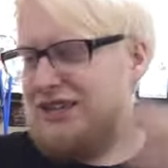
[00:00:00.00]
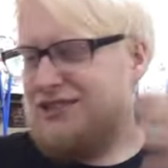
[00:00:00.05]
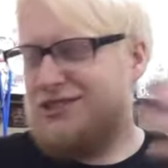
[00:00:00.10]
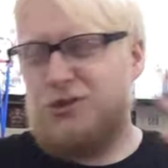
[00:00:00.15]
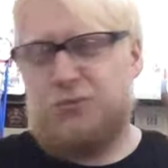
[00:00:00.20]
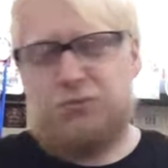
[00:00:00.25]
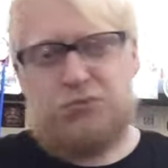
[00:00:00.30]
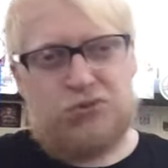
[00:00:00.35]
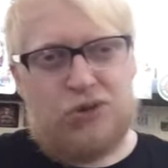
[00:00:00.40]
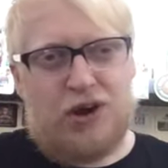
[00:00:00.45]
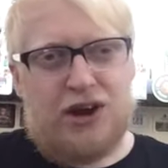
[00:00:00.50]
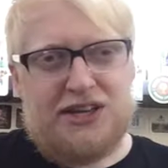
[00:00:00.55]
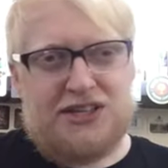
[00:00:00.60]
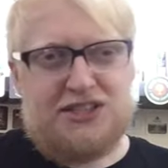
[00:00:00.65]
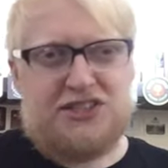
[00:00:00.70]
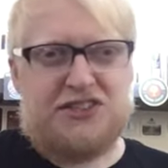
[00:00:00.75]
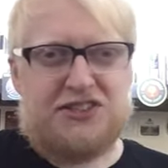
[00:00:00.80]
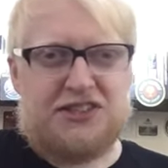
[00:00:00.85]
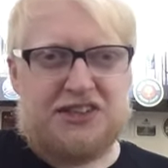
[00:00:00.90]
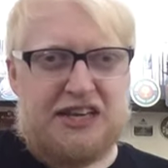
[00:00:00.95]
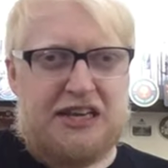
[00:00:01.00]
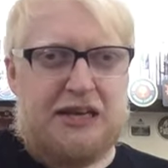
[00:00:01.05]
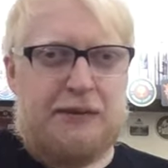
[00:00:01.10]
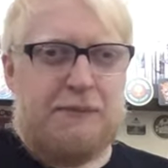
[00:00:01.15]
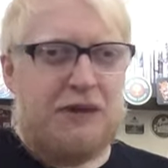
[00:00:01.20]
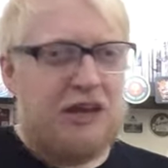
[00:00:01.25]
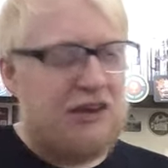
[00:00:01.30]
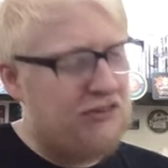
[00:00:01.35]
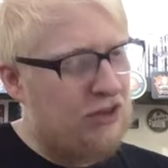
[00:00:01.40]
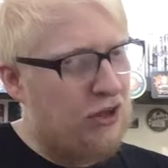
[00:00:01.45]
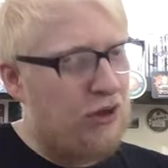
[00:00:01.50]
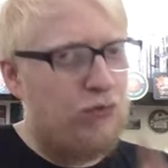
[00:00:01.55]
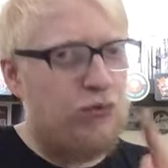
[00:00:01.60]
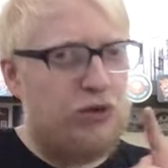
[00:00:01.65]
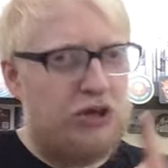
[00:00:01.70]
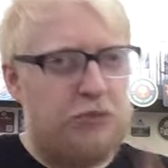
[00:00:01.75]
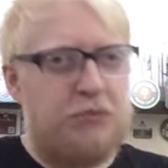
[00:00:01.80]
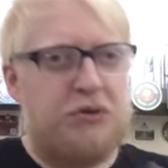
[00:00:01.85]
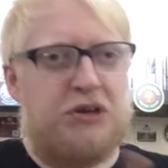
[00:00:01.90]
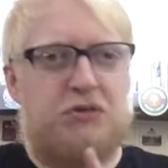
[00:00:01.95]
Surprisingly, even though I
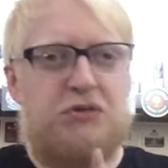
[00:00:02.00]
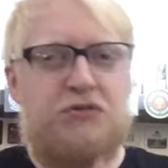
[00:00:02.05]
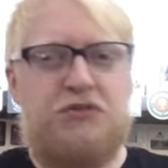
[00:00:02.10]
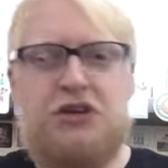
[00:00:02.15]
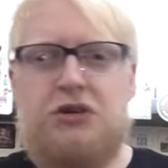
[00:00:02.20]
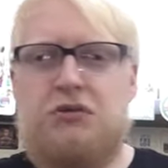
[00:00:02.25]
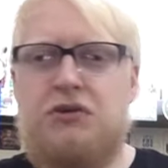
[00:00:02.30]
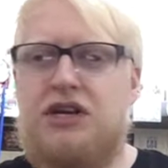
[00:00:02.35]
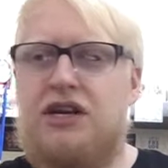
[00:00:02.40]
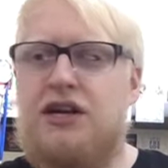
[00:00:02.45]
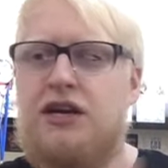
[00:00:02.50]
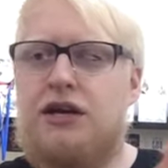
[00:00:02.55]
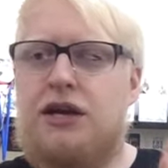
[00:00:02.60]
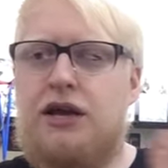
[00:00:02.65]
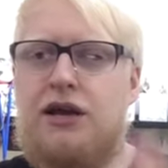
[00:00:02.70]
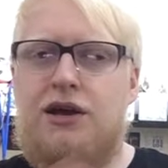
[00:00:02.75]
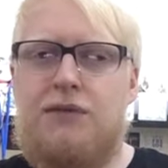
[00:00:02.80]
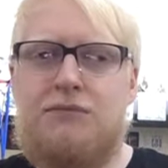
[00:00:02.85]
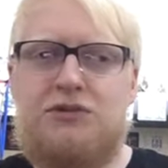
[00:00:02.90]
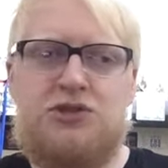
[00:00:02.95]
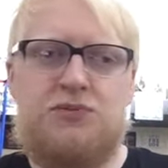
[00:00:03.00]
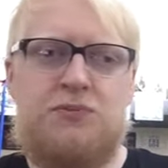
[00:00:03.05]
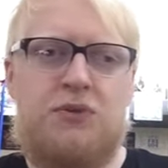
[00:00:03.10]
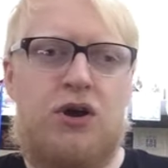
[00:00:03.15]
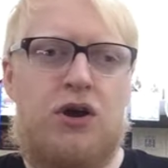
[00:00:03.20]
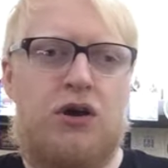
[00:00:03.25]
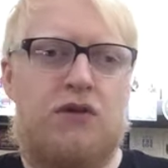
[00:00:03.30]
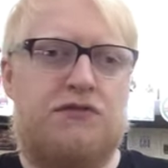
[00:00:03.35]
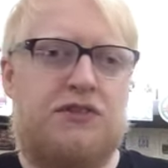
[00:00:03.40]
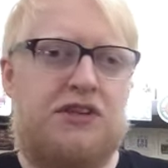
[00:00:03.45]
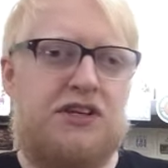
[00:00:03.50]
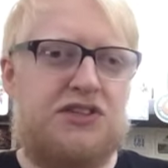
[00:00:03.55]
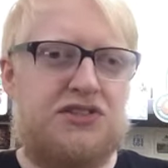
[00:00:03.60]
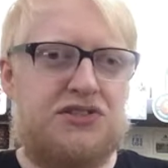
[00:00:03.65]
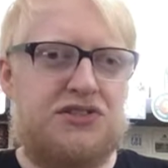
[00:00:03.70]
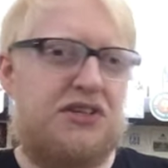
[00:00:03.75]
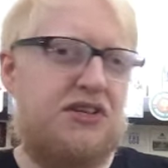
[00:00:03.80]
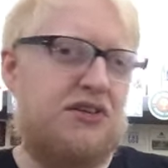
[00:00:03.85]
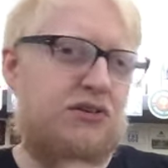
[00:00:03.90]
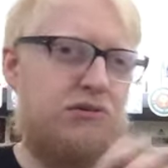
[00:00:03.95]
will be reviewing it as part of
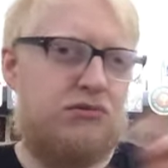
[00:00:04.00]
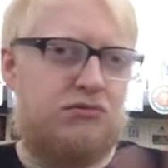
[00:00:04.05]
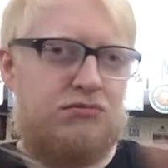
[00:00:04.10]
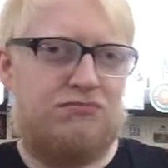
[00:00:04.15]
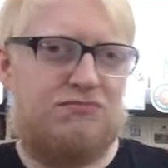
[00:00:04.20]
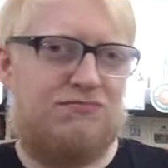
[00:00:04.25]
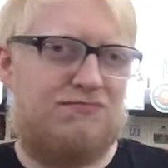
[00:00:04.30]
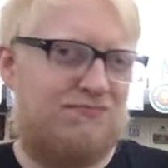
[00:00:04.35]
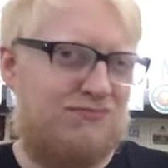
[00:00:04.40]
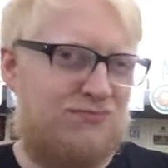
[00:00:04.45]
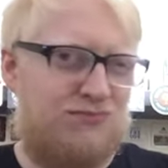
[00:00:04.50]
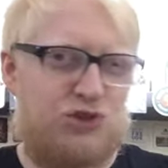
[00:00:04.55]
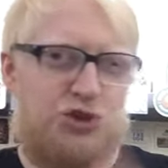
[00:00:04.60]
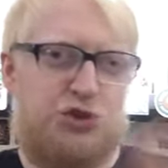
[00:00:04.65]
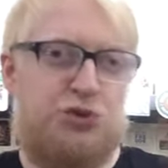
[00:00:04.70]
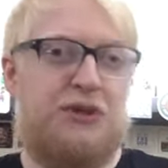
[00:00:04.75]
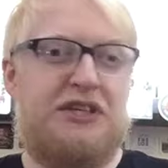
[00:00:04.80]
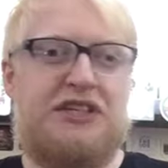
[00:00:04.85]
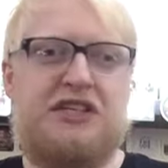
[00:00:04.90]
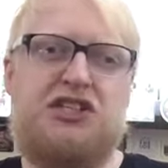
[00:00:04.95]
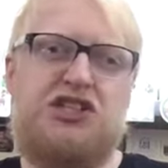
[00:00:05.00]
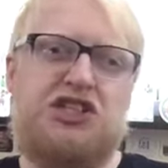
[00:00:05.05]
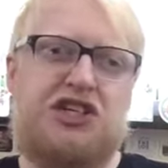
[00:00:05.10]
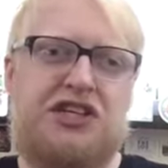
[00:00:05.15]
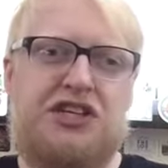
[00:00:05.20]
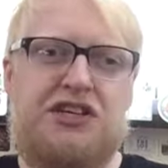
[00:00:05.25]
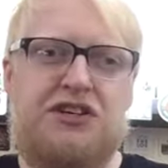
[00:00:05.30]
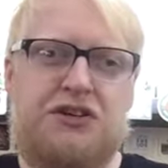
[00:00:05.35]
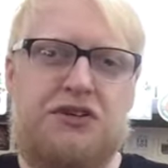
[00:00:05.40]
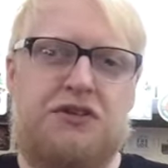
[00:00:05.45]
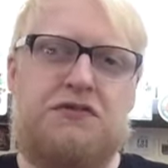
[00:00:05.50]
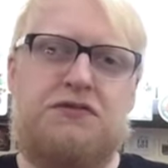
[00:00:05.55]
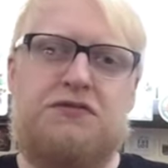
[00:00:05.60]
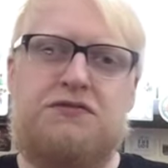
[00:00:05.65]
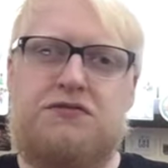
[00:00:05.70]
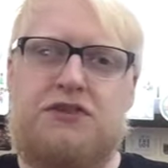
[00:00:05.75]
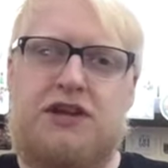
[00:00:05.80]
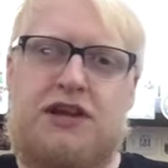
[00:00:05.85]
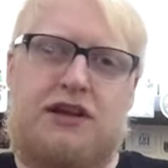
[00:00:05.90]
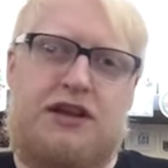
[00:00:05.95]
this little trilogy
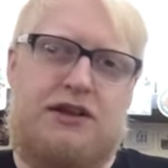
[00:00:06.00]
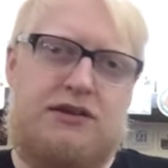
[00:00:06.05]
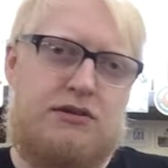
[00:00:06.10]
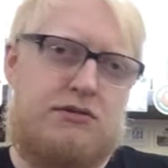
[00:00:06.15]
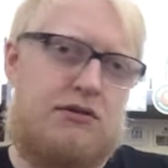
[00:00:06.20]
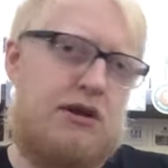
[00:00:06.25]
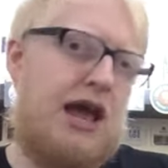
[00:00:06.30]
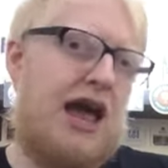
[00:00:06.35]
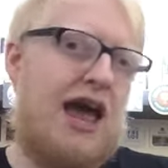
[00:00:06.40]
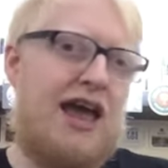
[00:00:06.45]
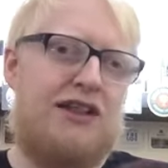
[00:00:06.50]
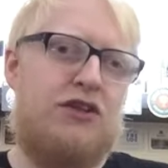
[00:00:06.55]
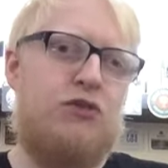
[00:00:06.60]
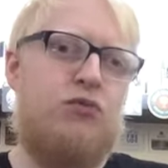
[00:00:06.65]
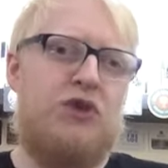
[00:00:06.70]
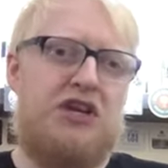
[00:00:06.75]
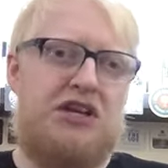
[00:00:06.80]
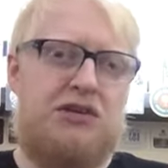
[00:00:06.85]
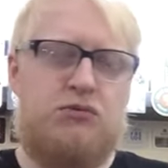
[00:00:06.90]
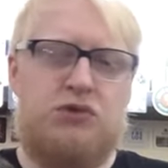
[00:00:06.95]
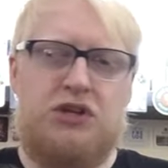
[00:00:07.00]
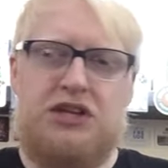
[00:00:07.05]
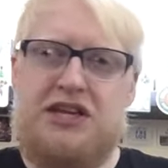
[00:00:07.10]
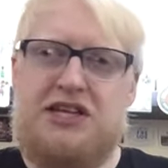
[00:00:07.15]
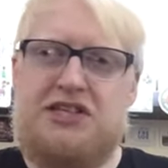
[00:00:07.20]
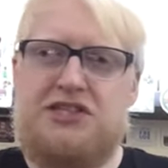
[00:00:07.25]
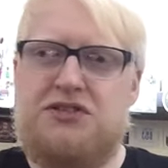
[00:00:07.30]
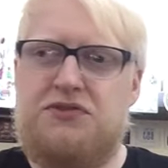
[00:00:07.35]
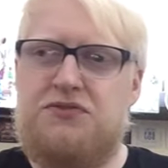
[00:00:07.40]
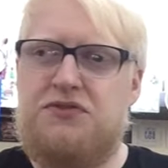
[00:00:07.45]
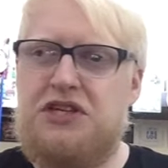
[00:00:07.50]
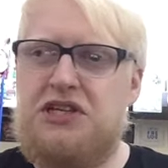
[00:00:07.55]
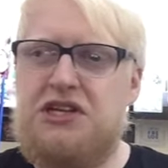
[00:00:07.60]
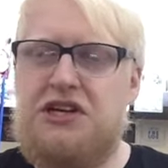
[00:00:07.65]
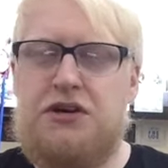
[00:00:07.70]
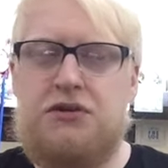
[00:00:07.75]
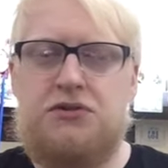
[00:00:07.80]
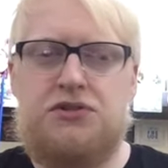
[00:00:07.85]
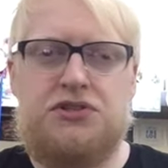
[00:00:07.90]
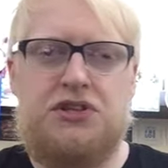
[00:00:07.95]
of Halloween related
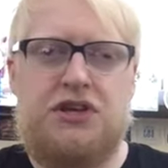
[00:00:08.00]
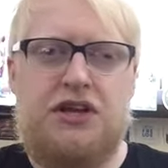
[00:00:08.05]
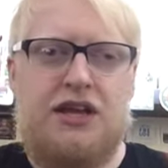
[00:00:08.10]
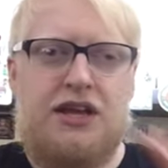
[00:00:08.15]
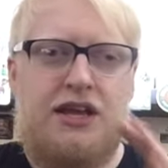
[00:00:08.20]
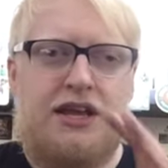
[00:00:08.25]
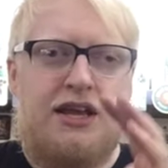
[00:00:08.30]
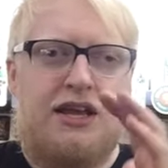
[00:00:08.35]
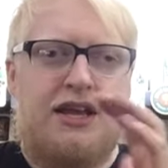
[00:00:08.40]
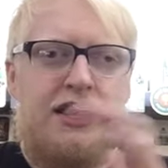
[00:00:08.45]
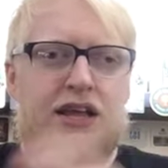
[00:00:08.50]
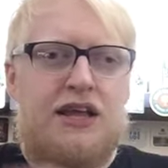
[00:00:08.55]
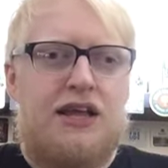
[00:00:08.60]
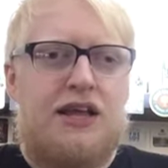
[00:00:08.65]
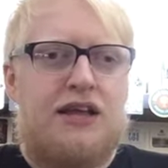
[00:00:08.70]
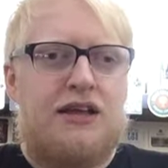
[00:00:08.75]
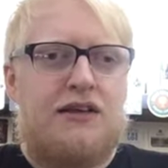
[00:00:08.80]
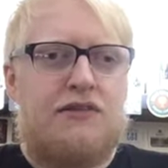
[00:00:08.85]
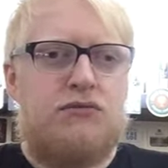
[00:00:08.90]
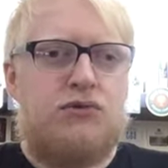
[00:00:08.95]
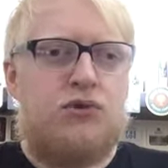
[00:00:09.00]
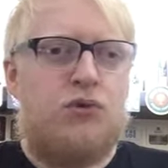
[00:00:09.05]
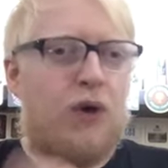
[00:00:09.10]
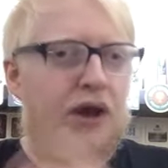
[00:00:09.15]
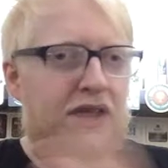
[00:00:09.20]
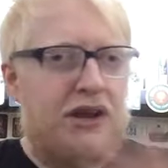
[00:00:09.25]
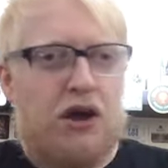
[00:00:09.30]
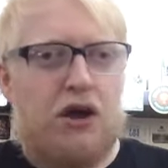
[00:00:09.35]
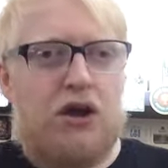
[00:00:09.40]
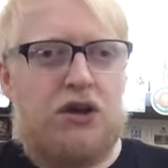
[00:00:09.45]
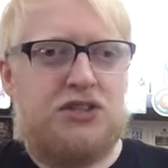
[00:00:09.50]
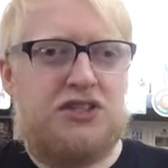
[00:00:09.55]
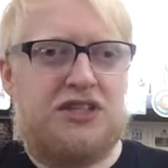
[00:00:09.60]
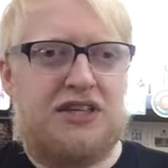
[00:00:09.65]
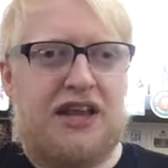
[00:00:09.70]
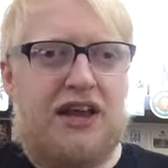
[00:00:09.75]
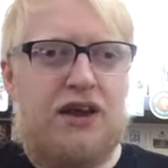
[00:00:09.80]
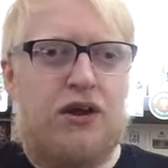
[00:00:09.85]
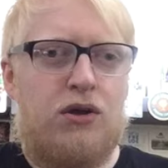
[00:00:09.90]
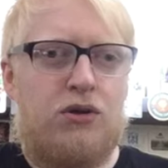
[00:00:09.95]
videos, quite hard
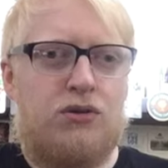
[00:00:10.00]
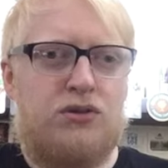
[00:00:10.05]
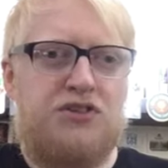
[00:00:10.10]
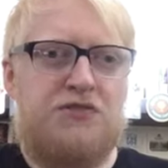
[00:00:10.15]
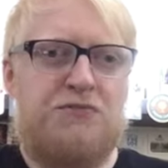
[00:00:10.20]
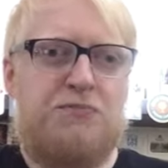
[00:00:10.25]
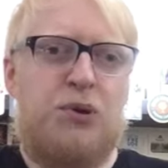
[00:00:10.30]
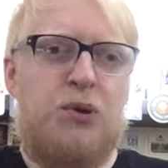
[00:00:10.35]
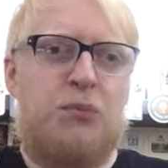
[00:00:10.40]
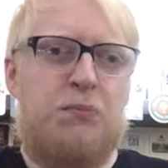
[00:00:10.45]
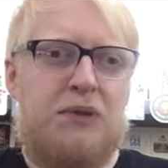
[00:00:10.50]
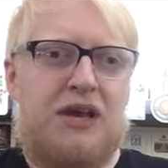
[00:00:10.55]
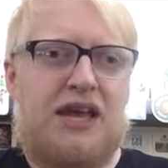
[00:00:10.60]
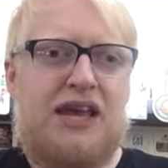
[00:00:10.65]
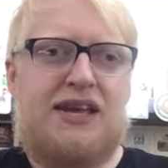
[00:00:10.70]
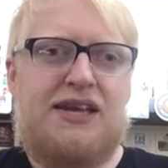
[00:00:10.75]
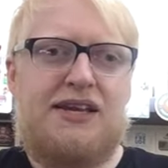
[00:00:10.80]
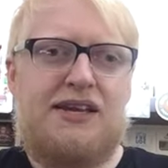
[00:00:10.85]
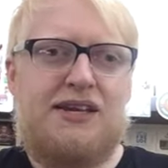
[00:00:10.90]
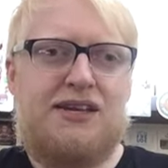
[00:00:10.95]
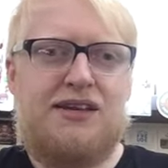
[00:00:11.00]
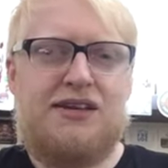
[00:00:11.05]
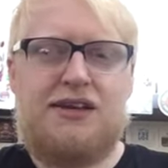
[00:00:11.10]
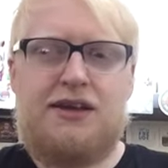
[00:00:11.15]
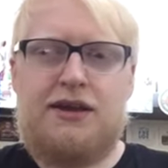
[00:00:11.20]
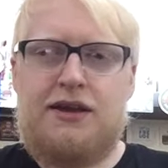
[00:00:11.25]
to get hold of pumpkin.